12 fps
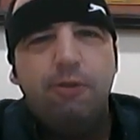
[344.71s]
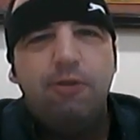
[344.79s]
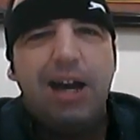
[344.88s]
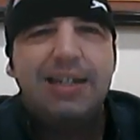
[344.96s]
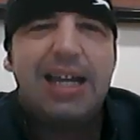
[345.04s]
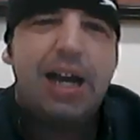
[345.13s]

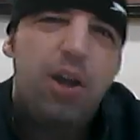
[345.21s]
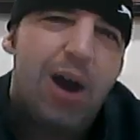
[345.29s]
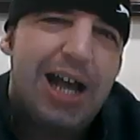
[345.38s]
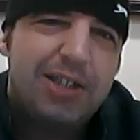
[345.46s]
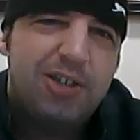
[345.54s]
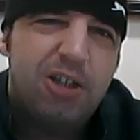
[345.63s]
write down your
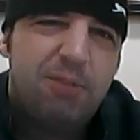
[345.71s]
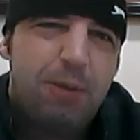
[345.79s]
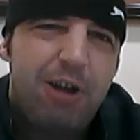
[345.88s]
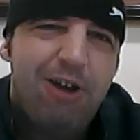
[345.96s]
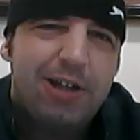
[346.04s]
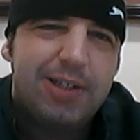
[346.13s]
answers.
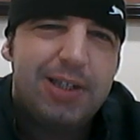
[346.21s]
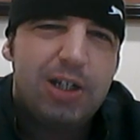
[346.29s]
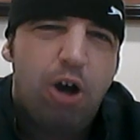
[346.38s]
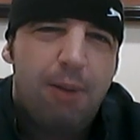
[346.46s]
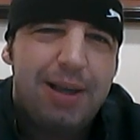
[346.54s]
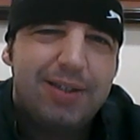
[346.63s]
Put your answers in
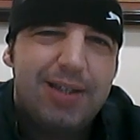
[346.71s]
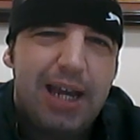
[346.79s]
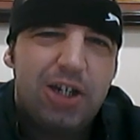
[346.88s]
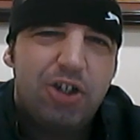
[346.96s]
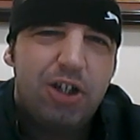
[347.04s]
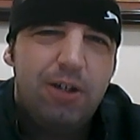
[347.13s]
the comments
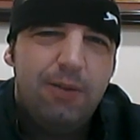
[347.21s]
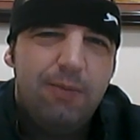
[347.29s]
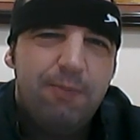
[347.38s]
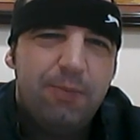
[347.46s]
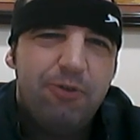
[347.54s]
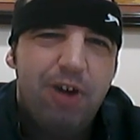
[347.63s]
section.
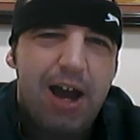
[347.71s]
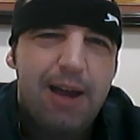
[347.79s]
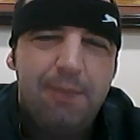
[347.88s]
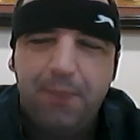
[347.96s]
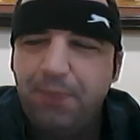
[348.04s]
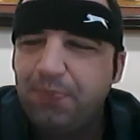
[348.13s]
Right?